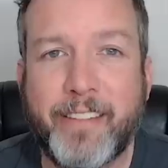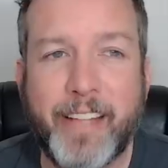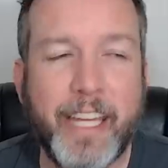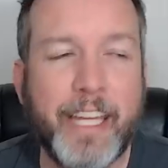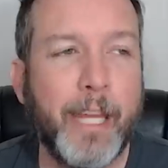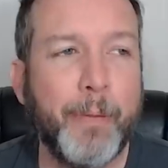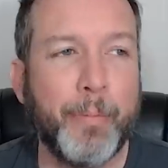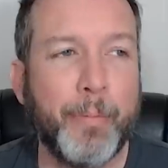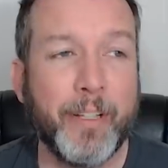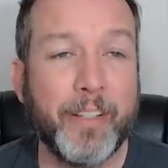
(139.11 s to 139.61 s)
they
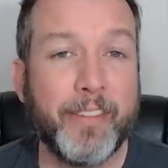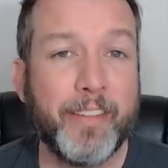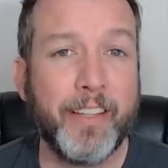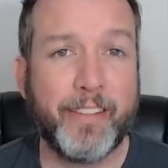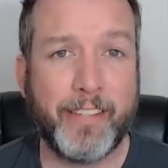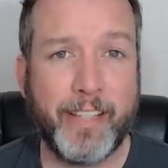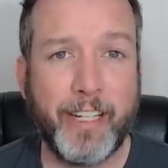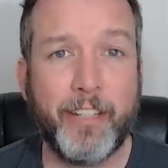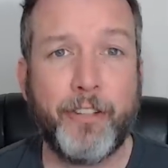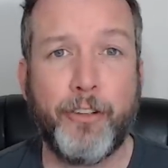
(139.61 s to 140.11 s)
keep
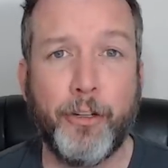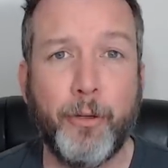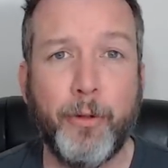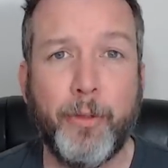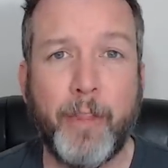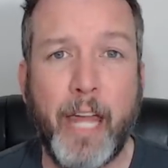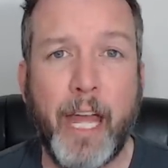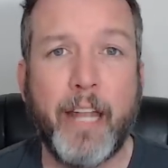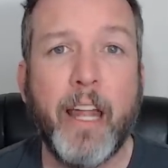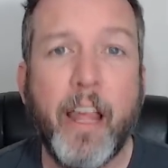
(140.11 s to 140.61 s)
insisting to you
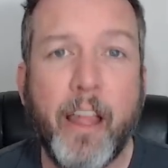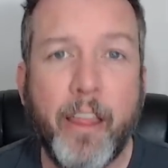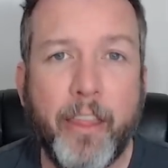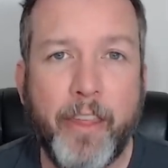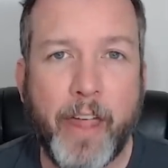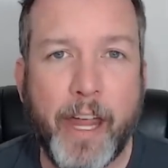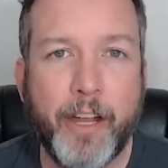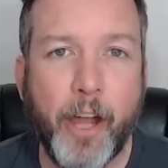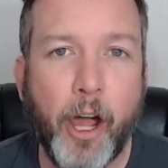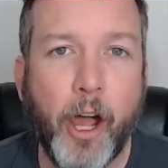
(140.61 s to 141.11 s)
that
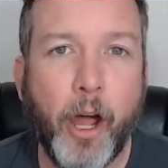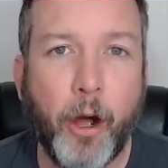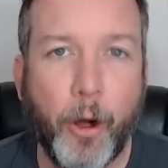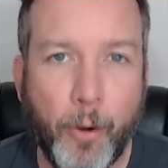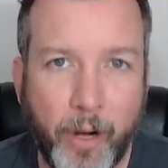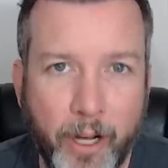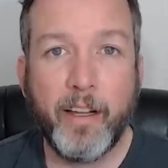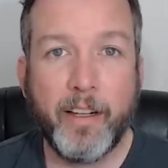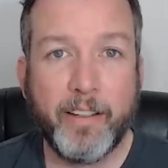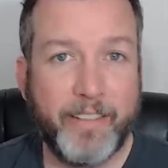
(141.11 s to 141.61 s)
they
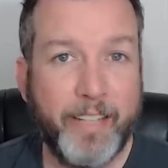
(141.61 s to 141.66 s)
know.